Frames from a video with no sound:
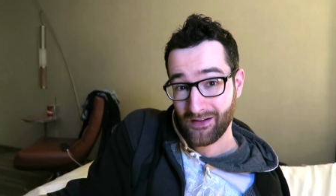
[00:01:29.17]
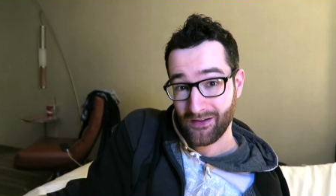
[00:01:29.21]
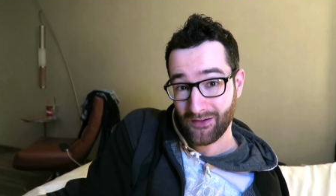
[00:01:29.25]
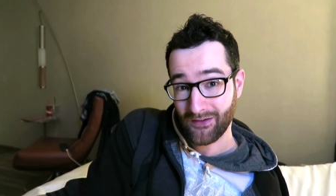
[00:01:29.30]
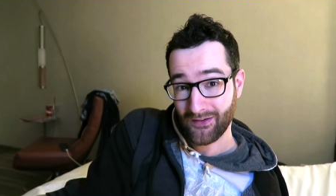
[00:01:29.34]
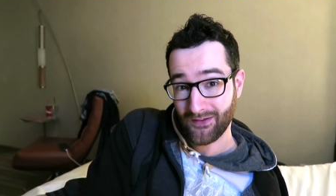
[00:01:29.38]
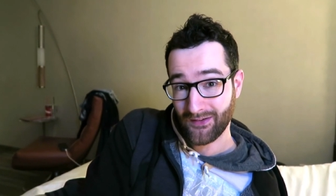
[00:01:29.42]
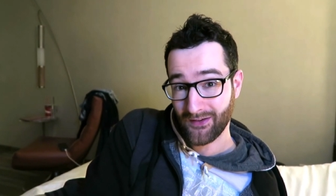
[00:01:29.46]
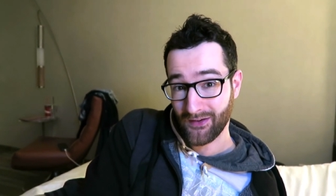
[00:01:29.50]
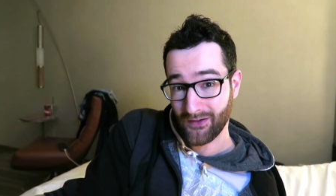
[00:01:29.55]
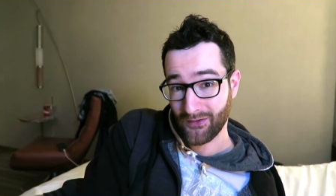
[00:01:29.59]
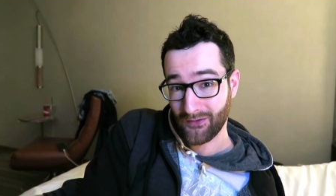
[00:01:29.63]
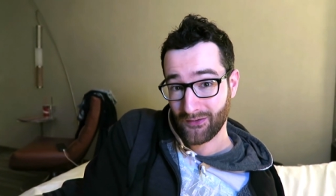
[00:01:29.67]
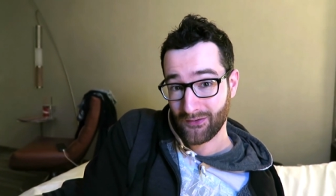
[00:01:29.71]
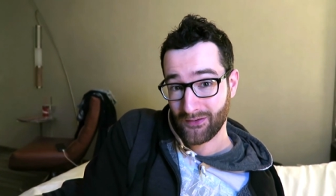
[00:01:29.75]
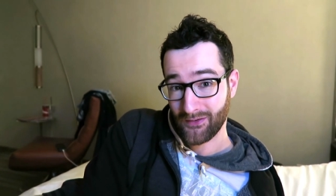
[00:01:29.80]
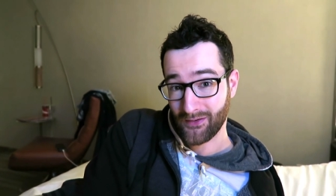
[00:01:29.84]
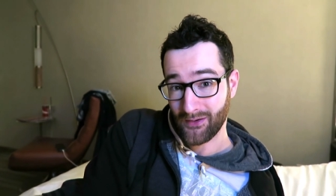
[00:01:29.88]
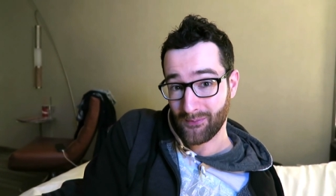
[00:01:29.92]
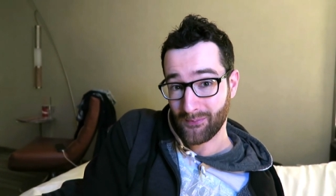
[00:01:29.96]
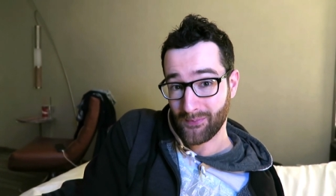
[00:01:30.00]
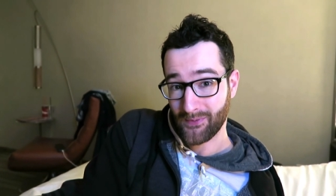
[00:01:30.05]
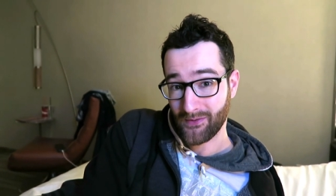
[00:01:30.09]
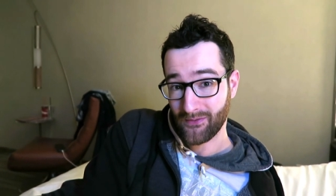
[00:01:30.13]
We've got
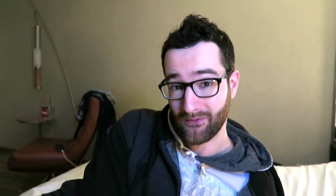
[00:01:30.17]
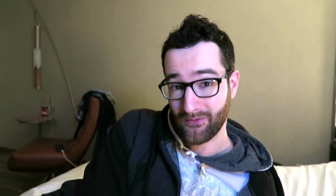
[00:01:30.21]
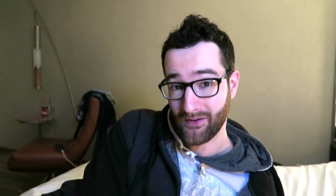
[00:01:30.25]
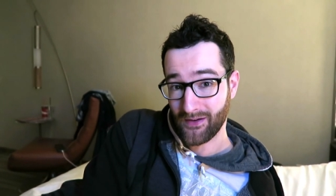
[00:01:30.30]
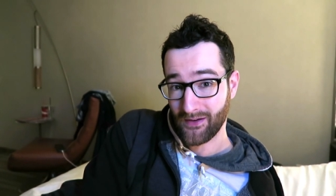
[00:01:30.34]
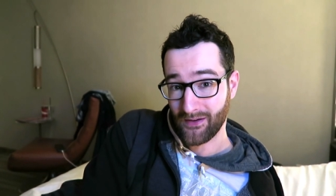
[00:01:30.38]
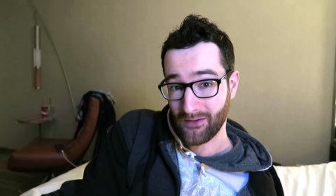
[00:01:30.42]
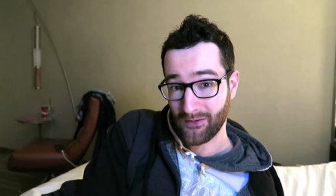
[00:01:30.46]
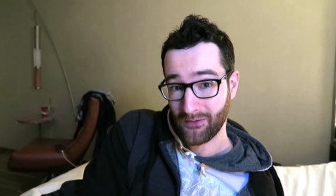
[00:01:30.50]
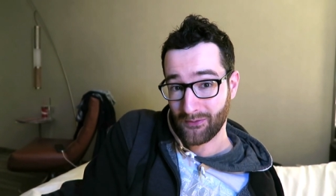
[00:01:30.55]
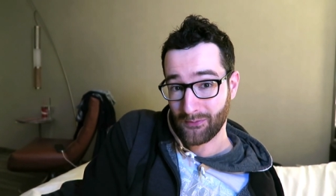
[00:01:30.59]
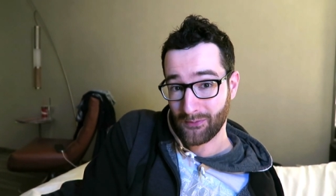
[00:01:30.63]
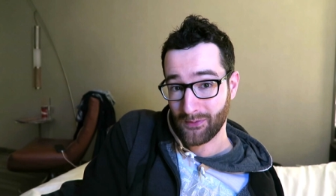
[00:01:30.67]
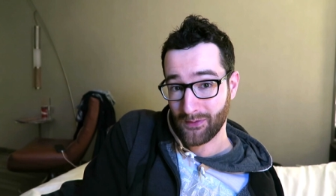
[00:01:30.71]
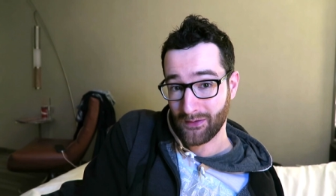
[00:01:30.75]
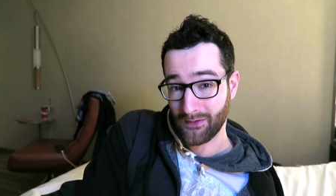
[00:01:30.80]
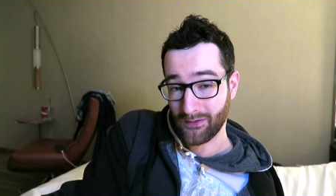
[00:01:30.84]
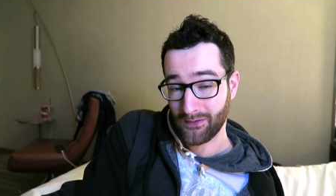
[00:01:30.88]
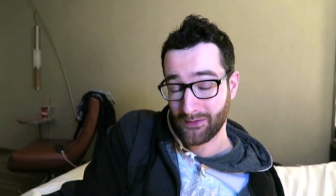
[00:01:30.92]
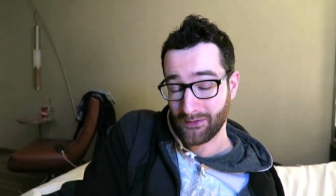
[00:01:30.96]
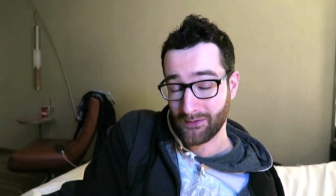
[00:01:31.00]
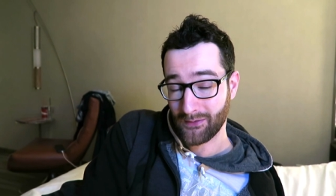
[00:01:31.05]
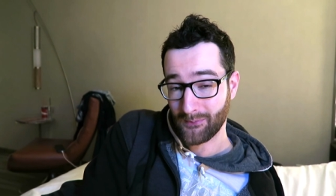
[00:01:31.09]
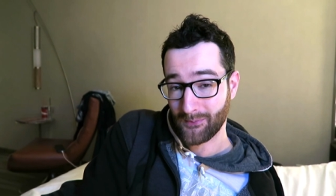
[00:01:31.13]
clips of that of when I
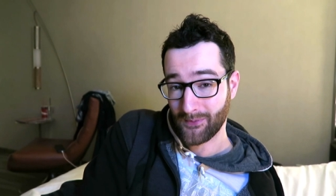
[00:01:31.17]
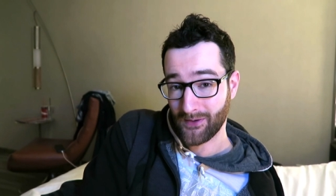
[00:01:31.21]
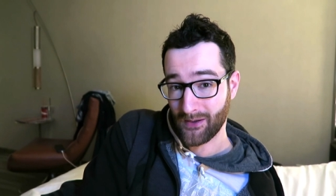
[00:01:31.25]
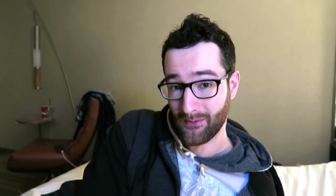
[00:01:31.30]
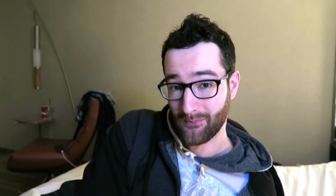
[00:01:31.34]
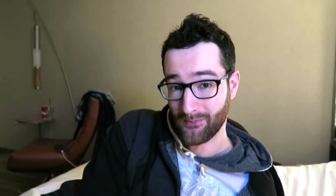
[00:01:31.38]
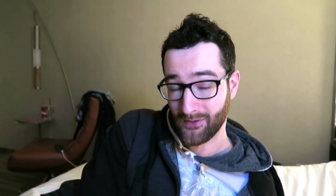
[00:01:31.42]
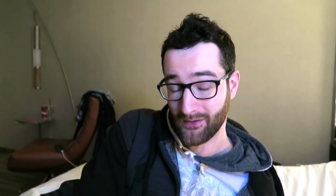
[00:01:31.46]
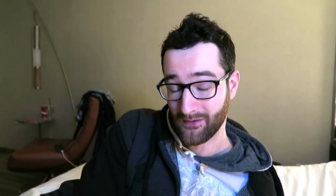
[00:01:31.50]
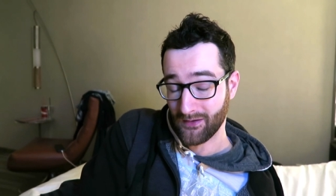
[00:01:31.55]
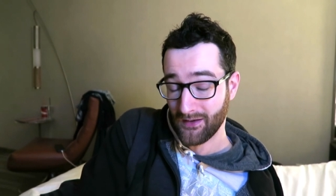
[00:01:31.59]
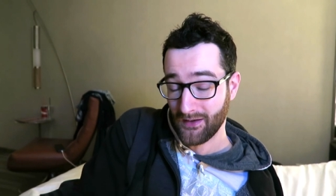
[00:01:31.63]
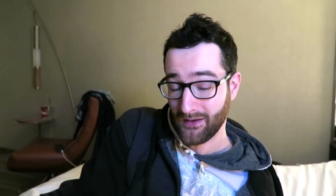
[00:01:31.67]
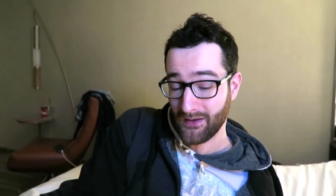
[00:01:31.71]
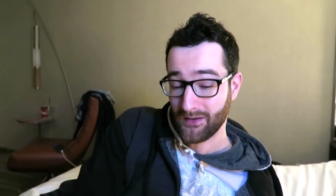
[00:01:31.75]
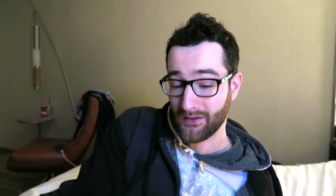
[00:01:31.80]
did some gambling.